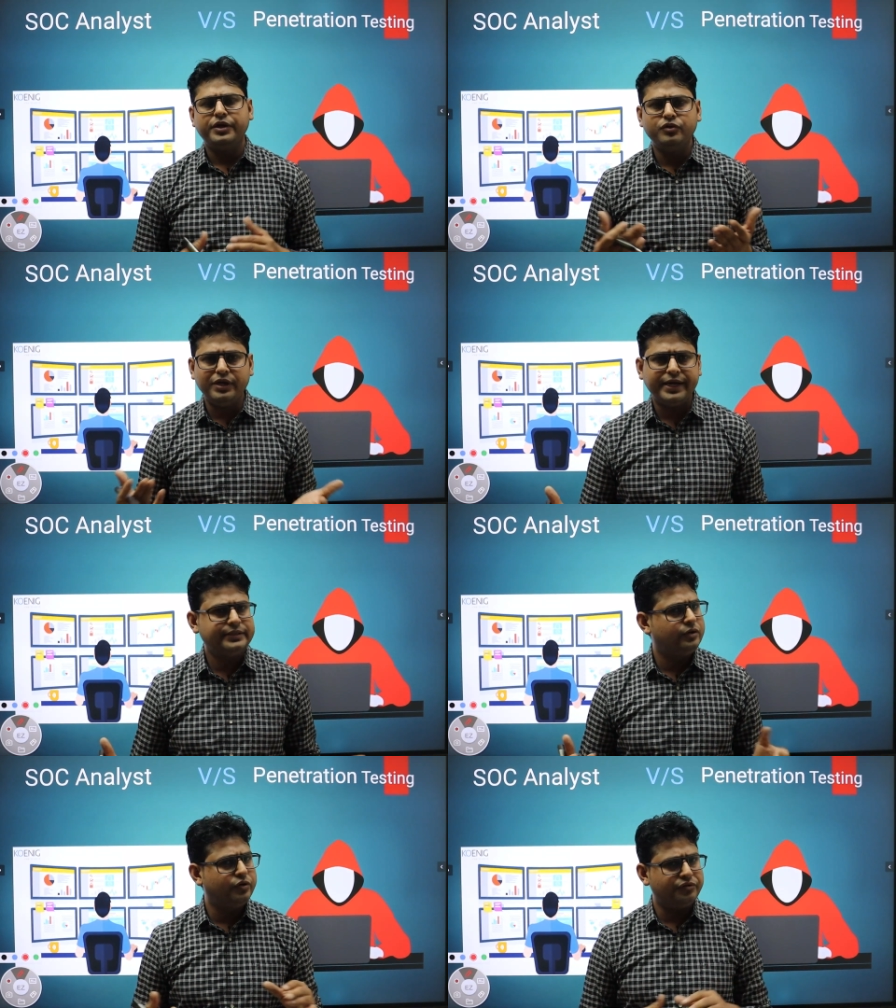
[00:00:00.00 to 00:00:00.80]
you will
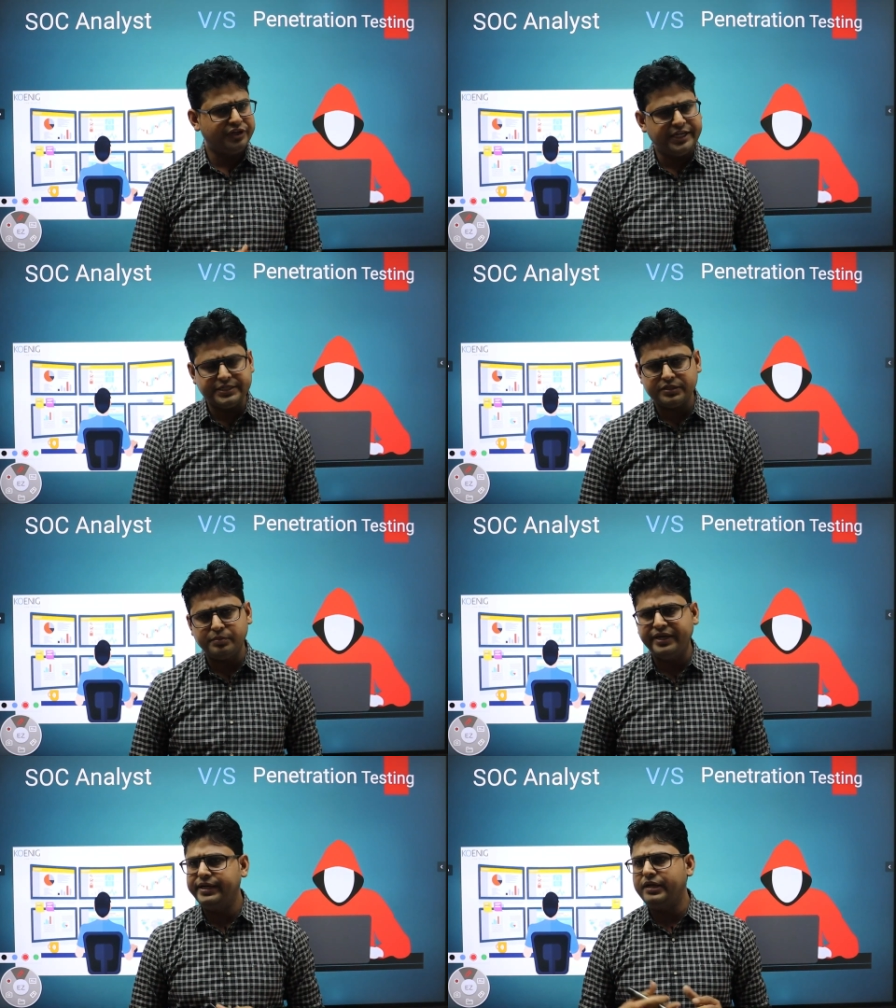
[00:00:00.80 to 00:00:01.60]
get the notification
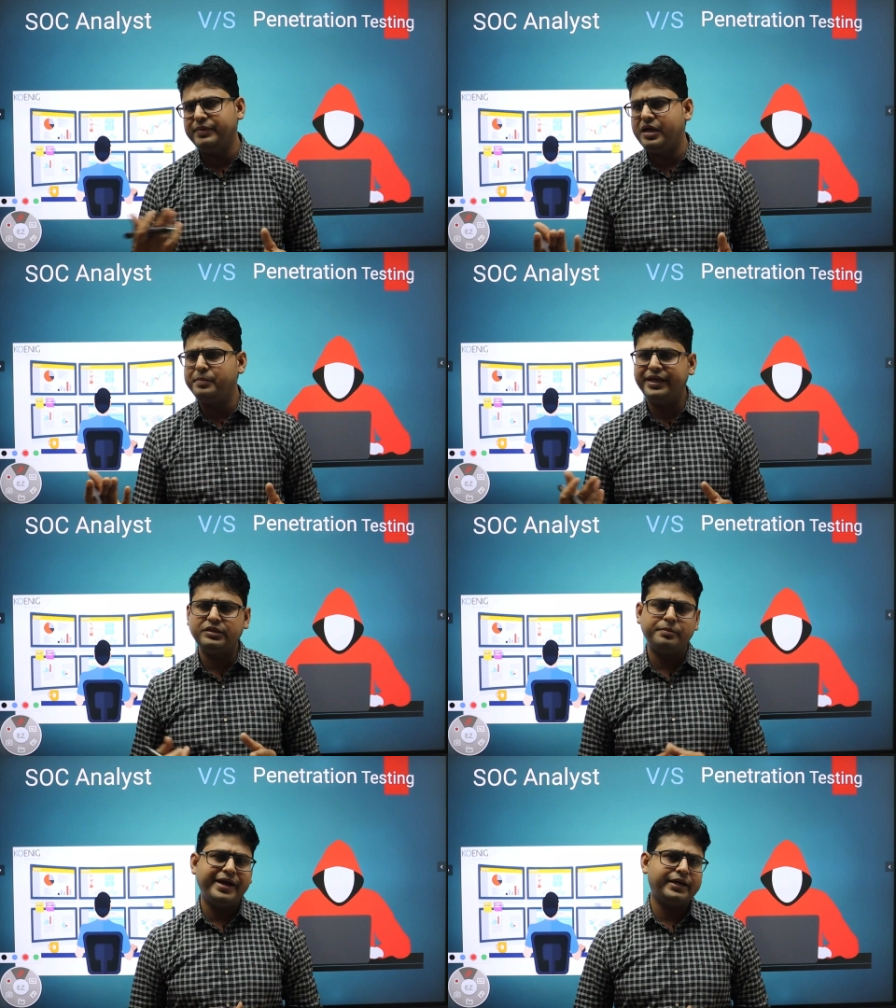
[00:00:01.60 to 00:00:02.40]
many time i
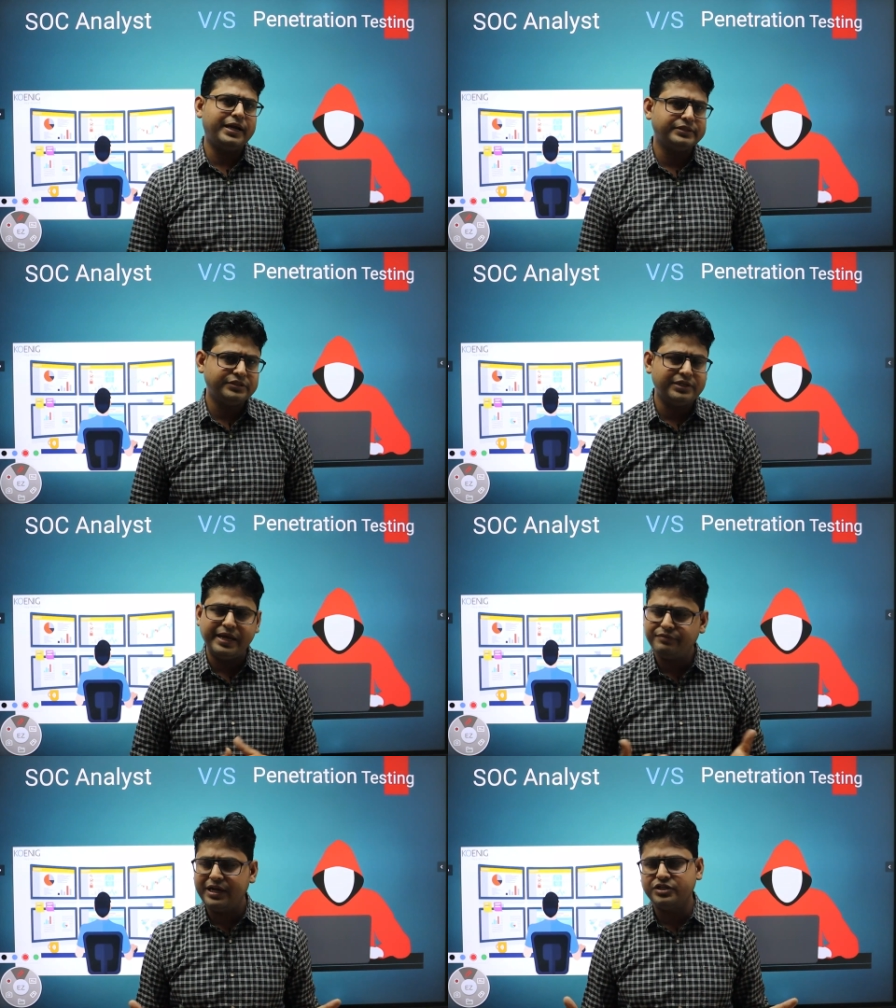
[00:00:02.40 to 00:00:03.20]
make the my classes
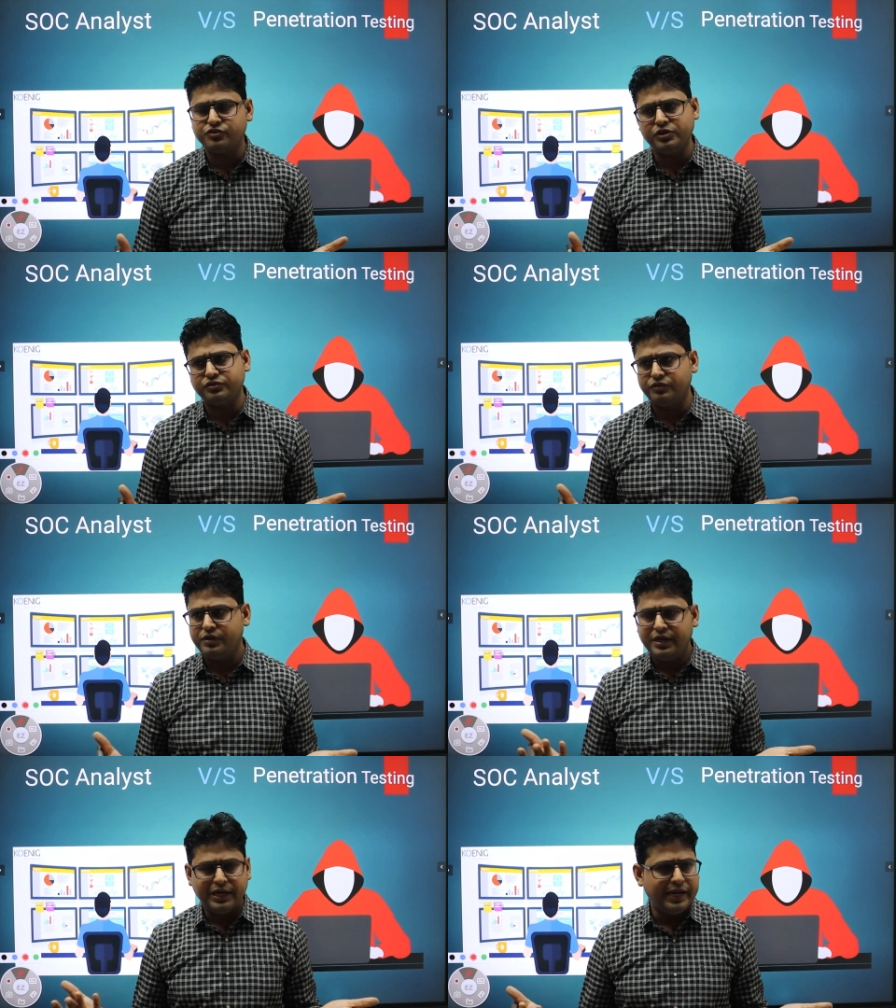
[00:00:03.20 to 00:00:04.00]
live classes
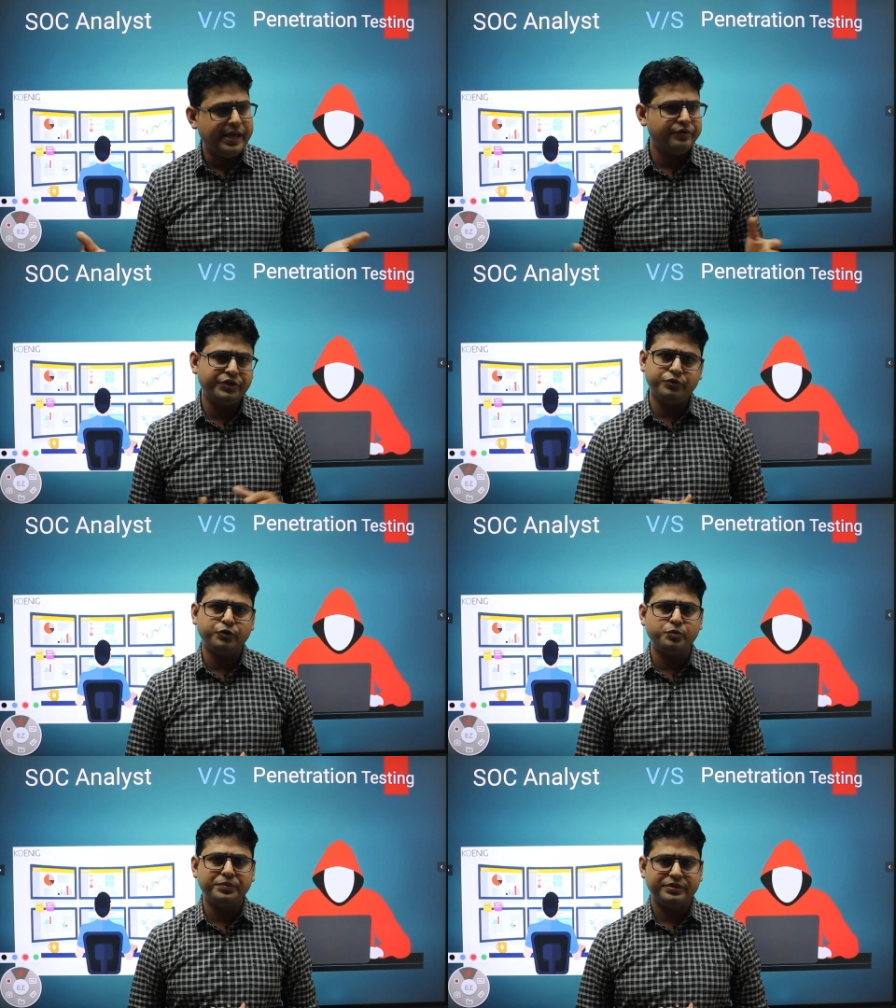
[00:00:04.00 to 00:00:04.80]
also live on
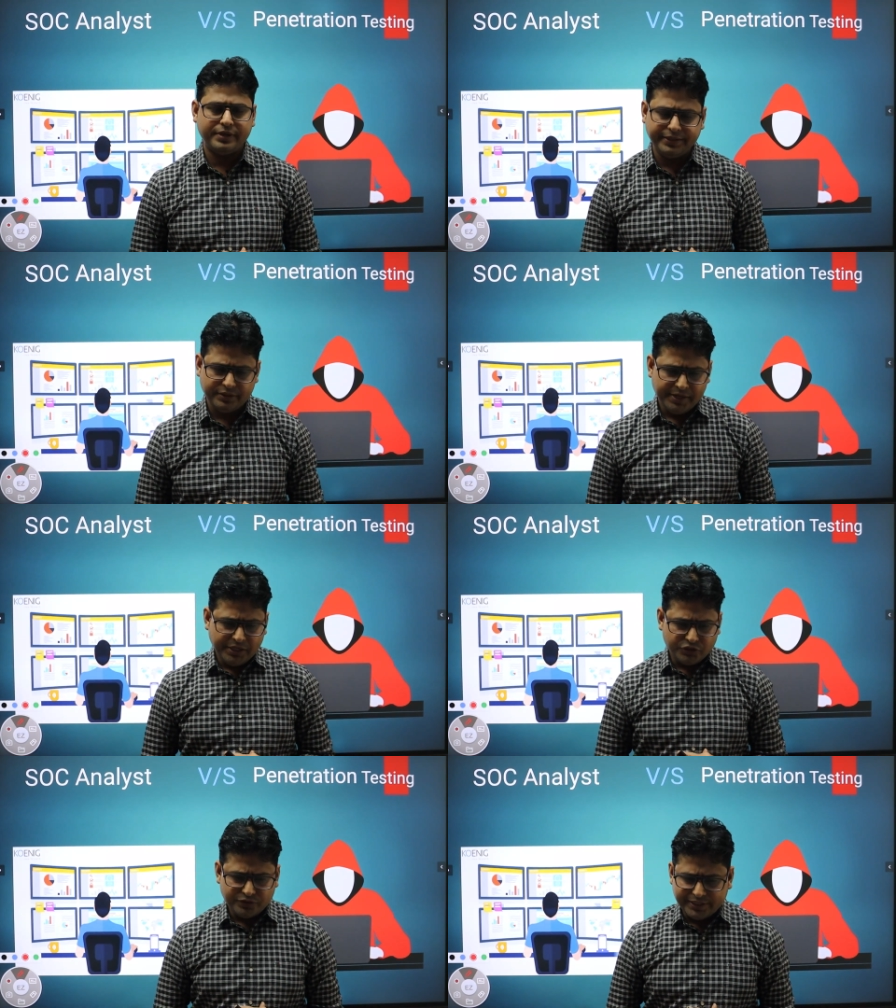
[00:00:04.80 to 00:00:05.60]
youtube right
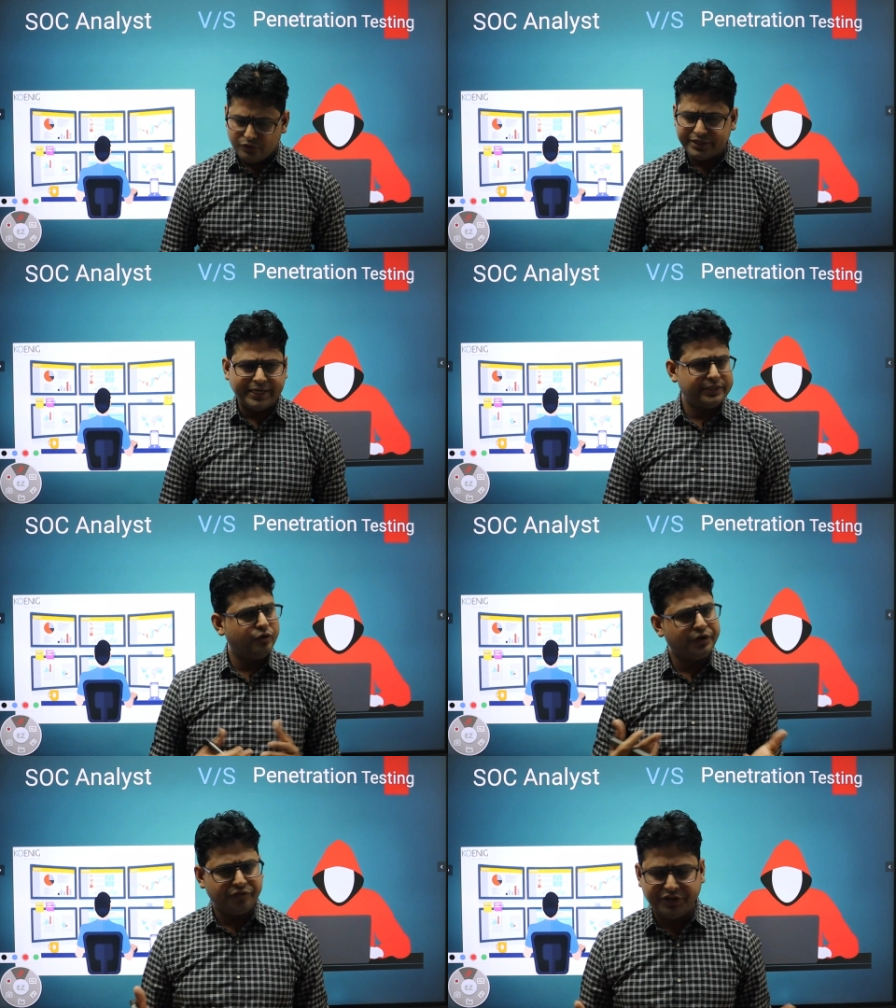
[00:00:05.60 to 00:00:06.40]
so that you'll get the
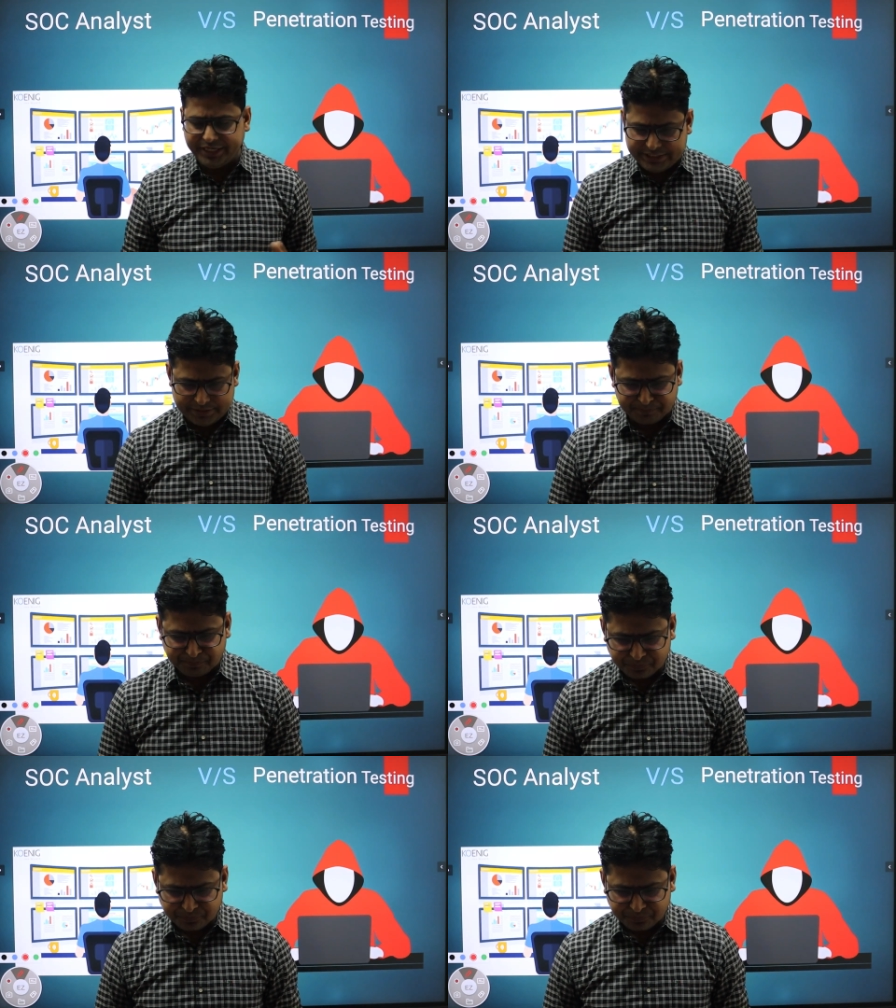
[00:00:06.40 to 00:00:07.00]
notification